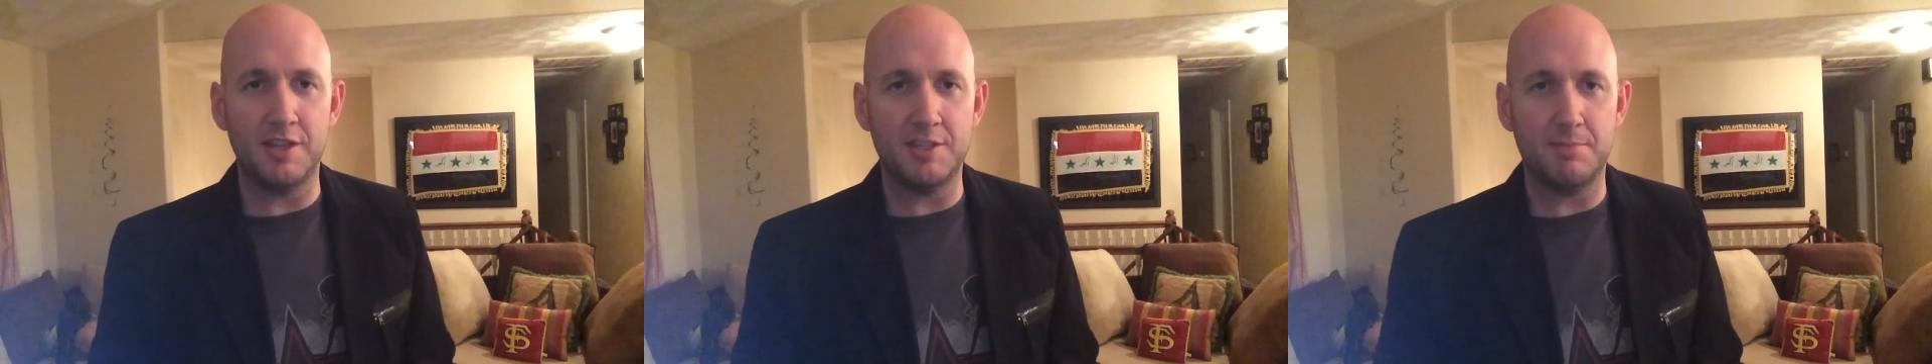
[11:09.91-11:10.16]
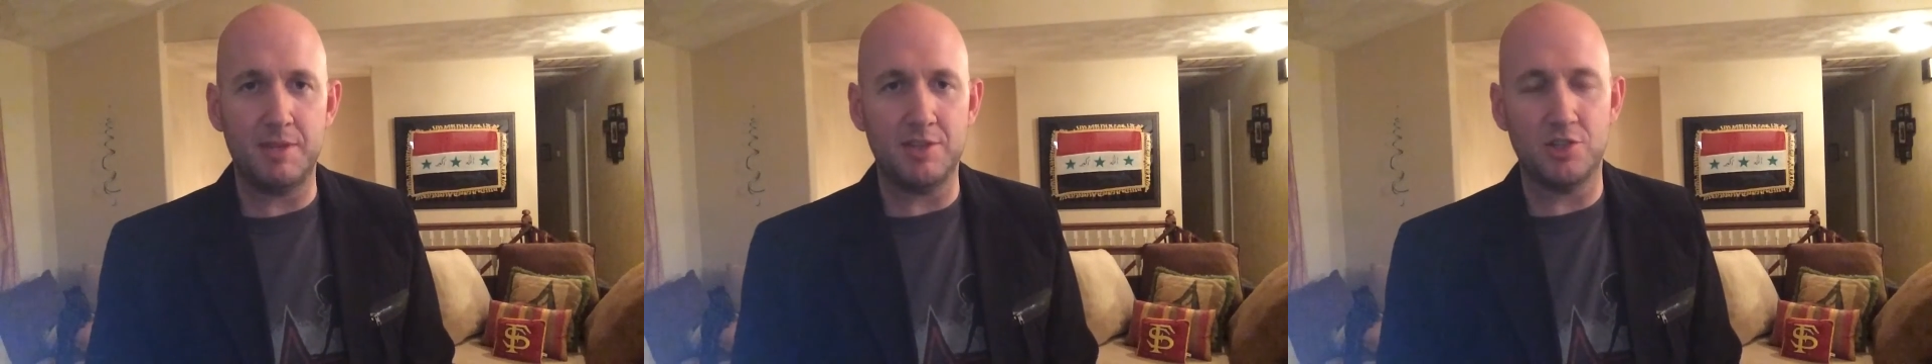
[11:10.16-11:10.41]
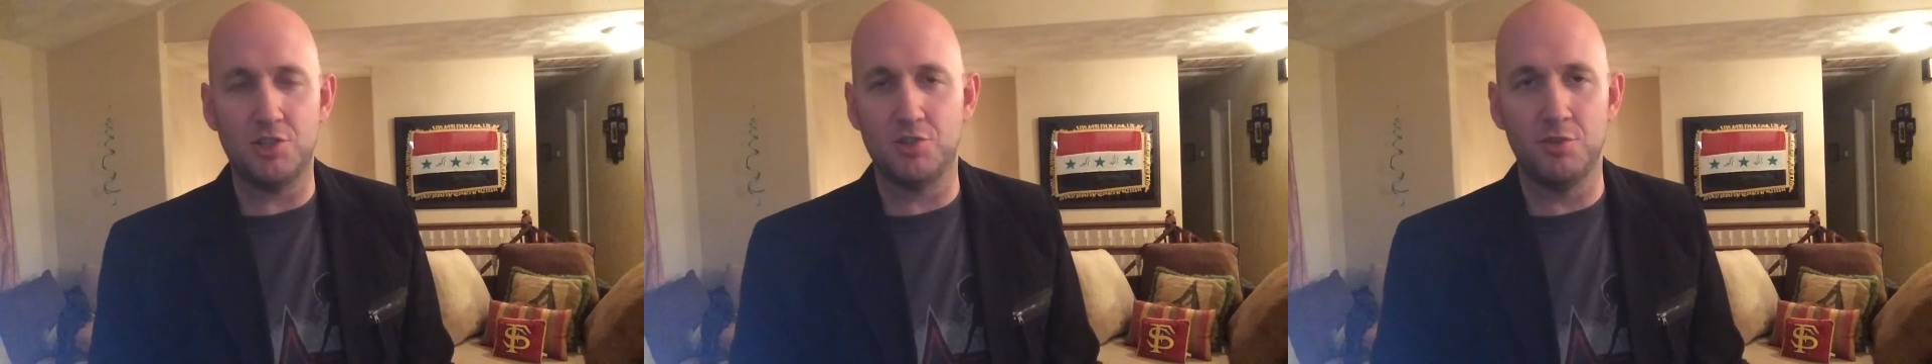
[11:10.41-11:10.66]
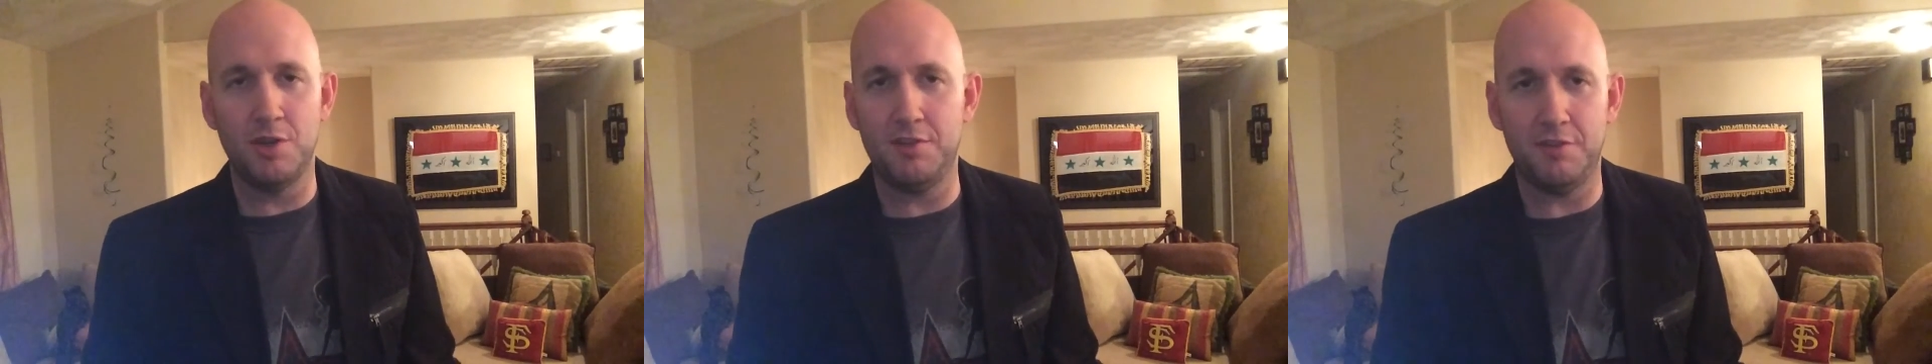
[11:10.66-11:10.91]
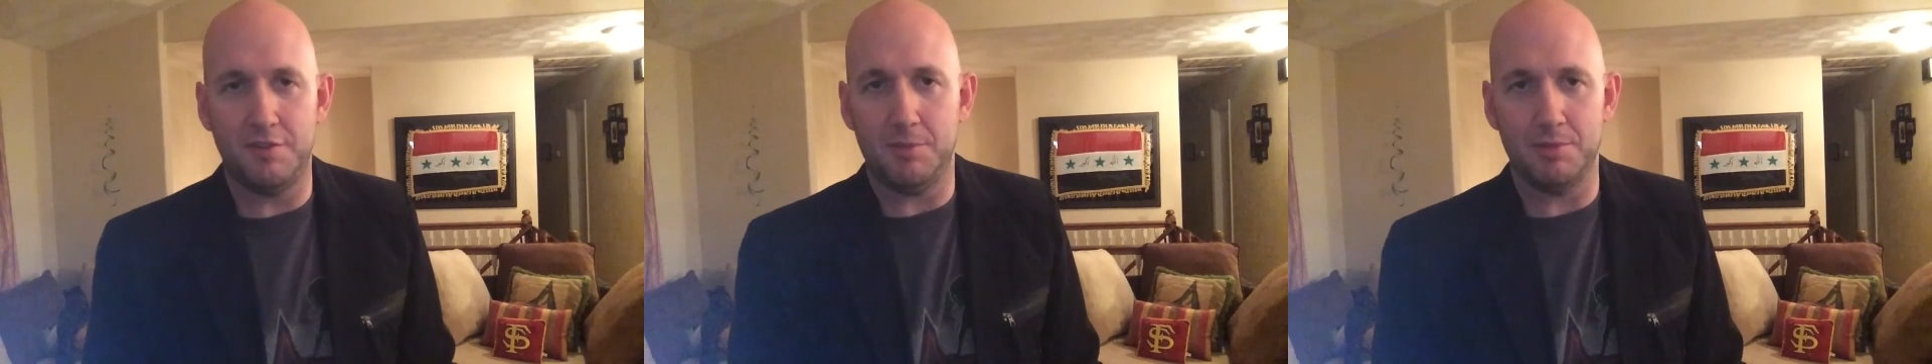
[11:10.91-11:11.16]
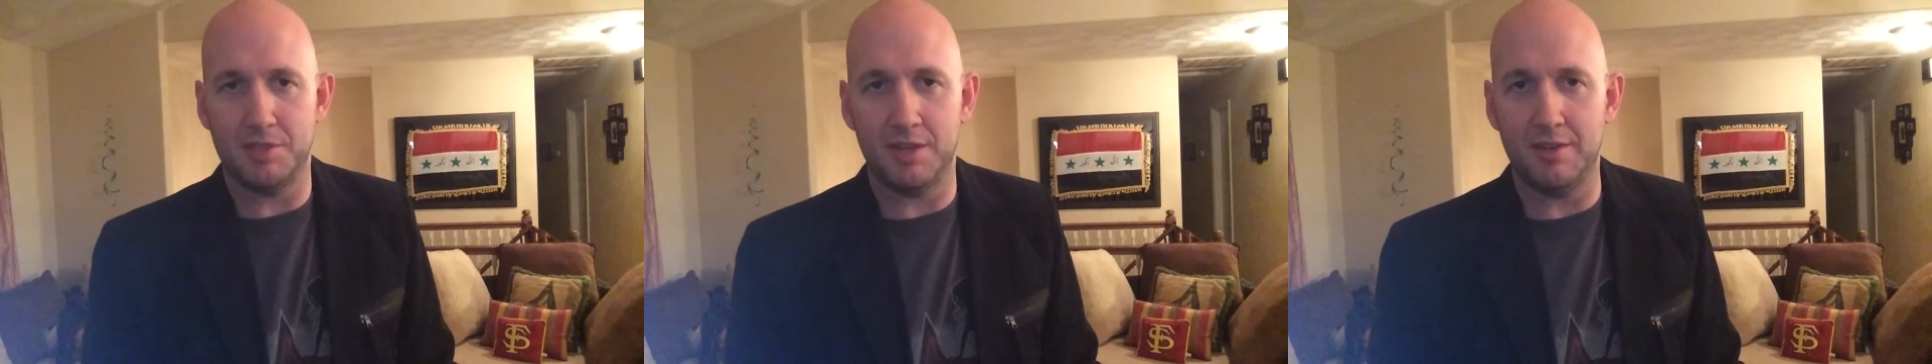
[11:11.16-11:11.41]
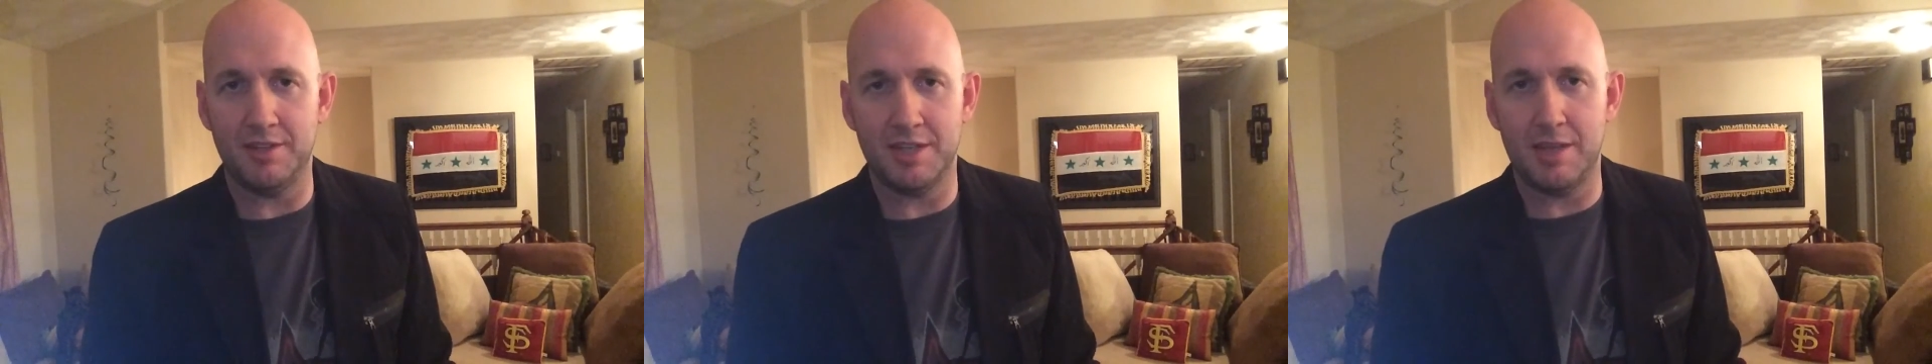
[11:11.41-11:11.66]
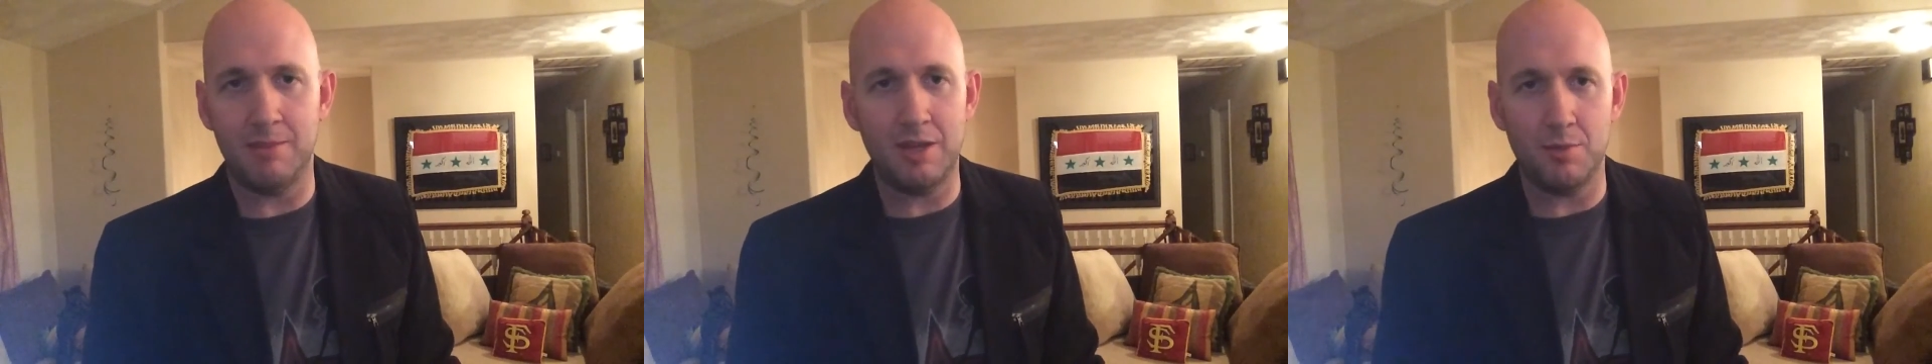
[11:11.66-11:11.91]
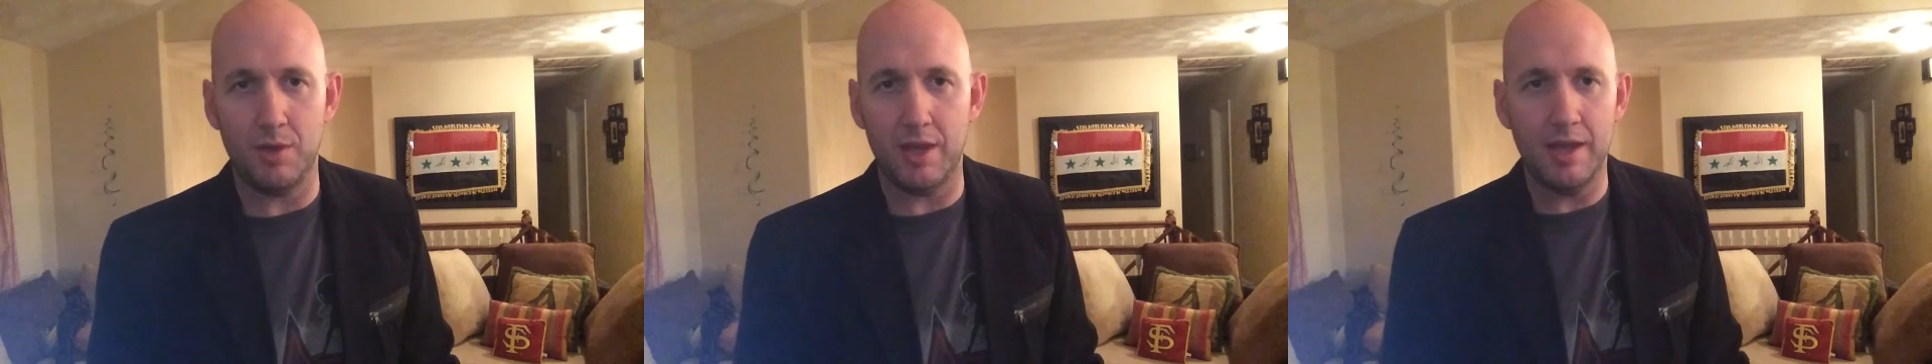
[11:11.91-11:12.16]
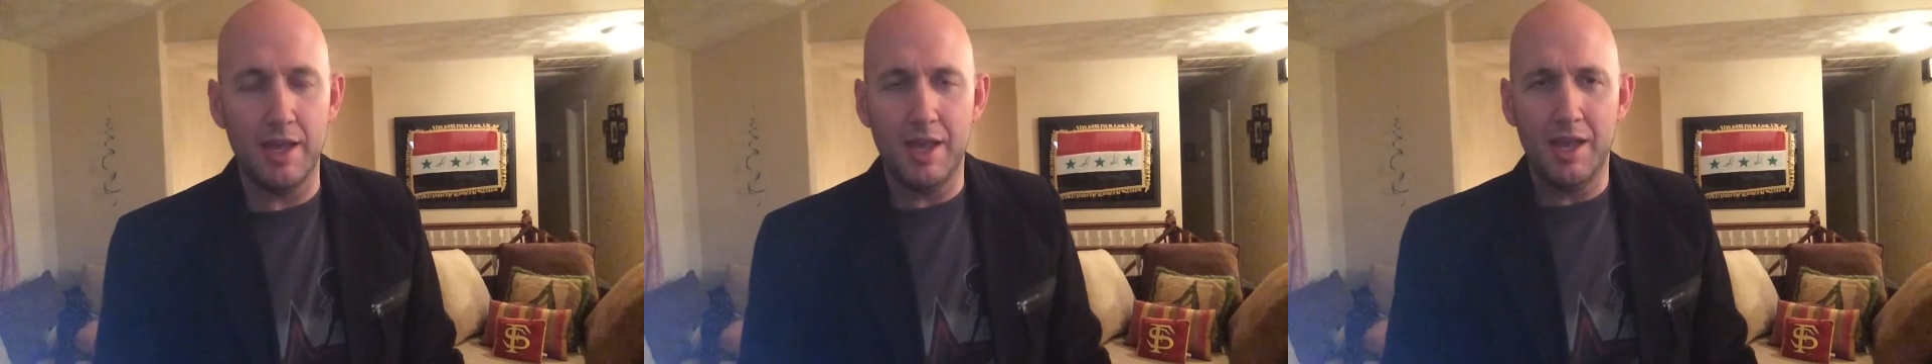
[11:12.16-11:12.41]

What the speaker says: ends up being destroyed 50% of the time anyway.